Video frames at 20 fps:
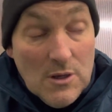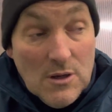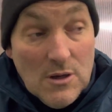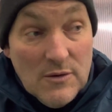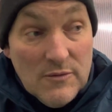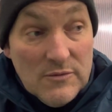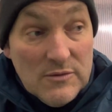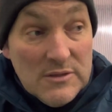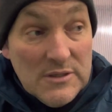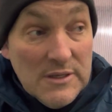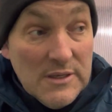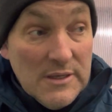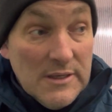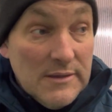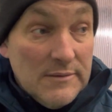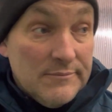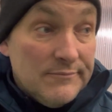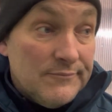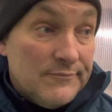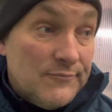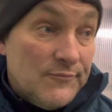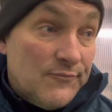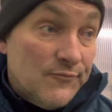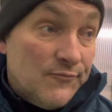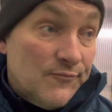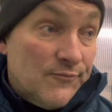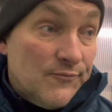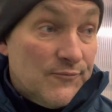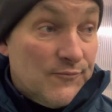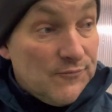Obviously,
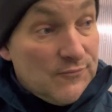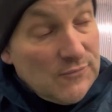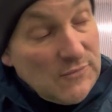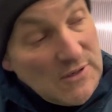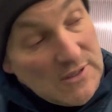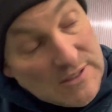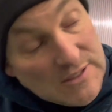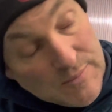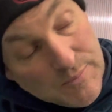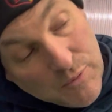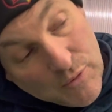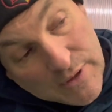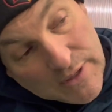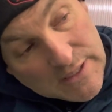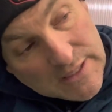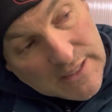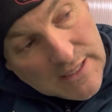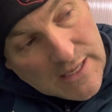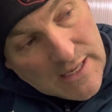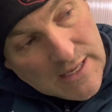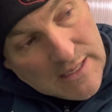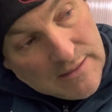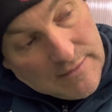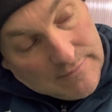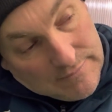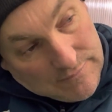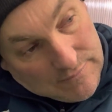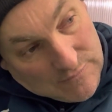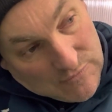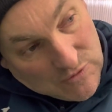disappointed again.
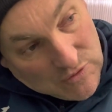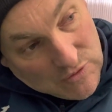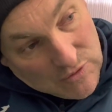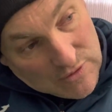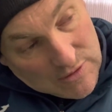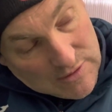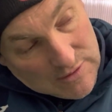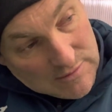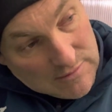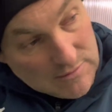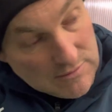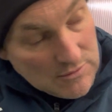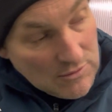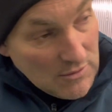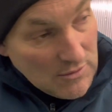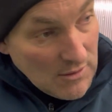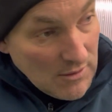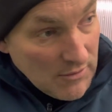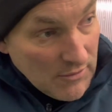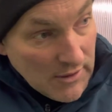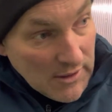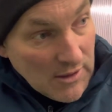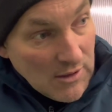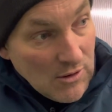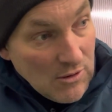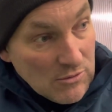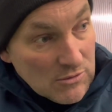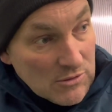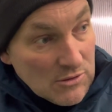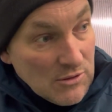Another 3
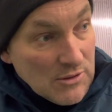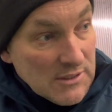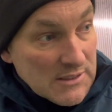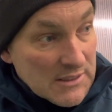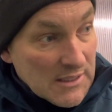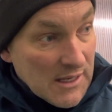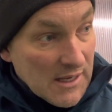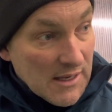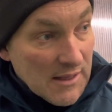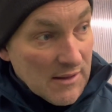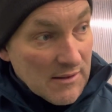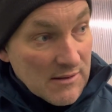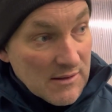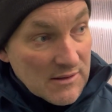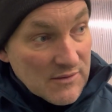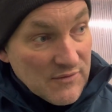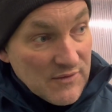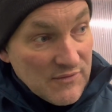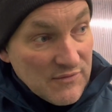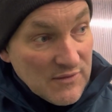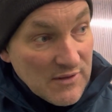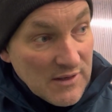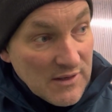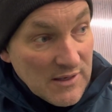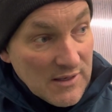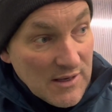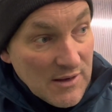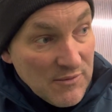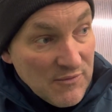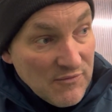goals, like you say. I think that's 15
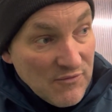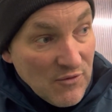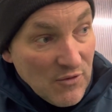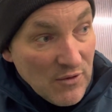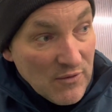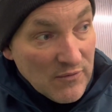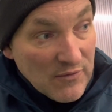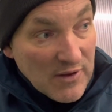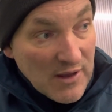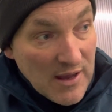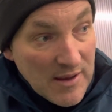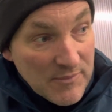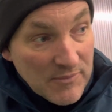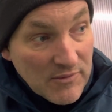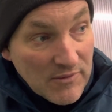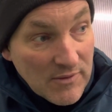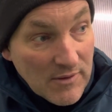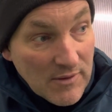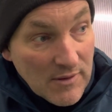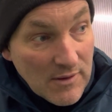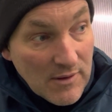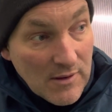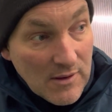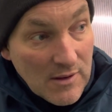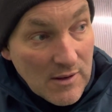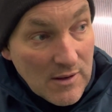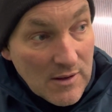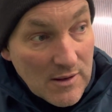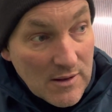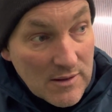now in 5 games.
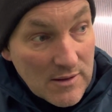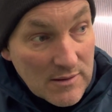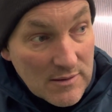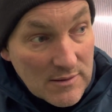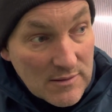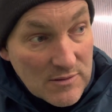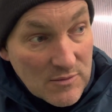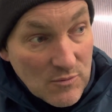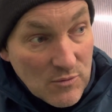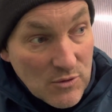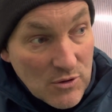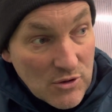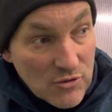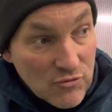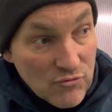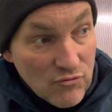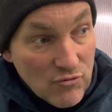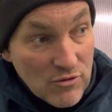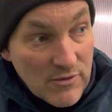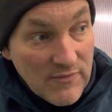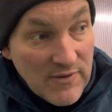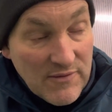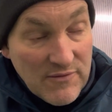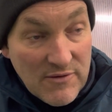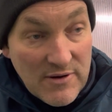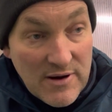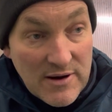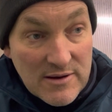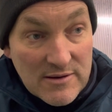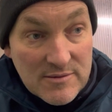It's the worst run I've ever
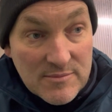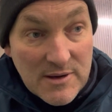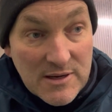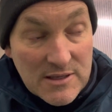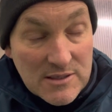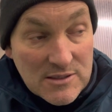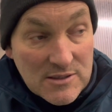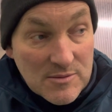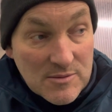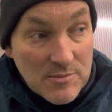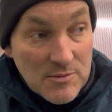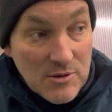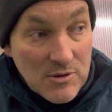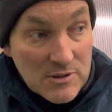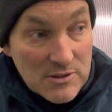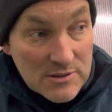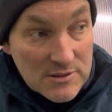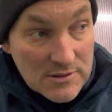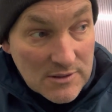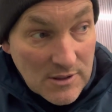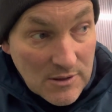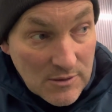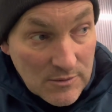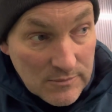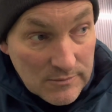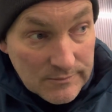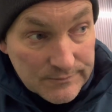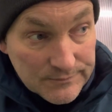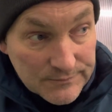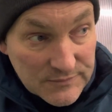had as a manager, to be honest. So,
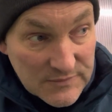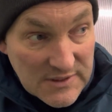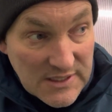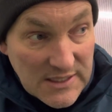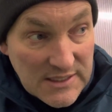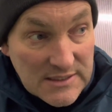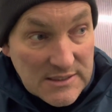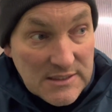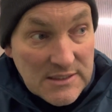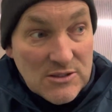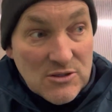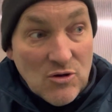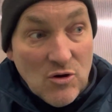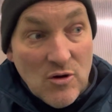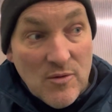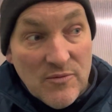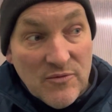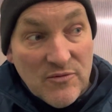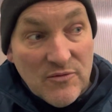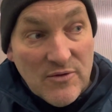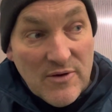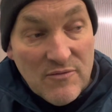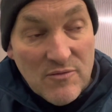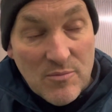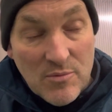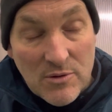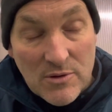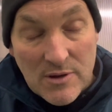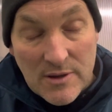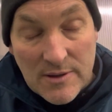testing times for
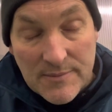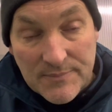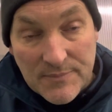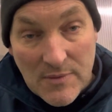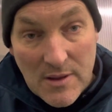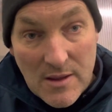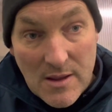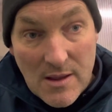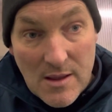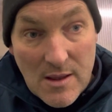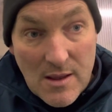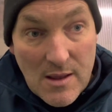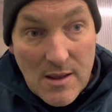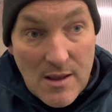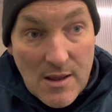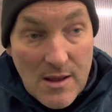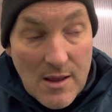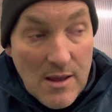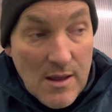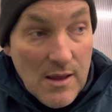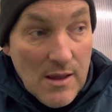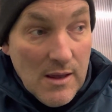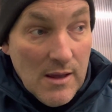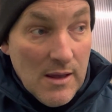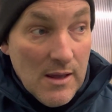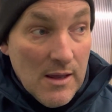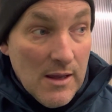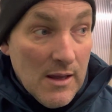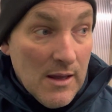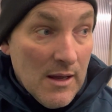everybody.
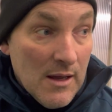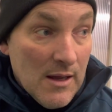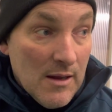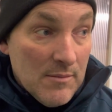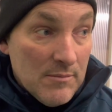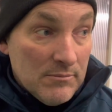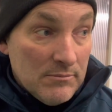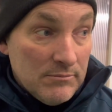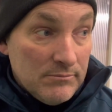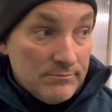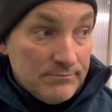There's